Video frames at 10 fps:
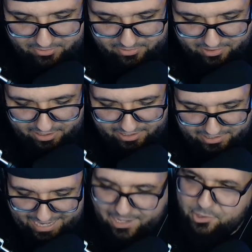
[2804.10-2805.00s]

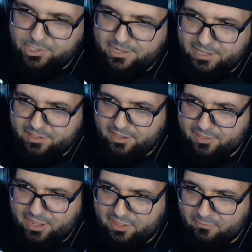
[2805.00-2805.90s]
Ganji. Did I
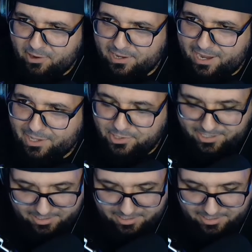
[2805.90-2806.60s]
say his name right? Ganji.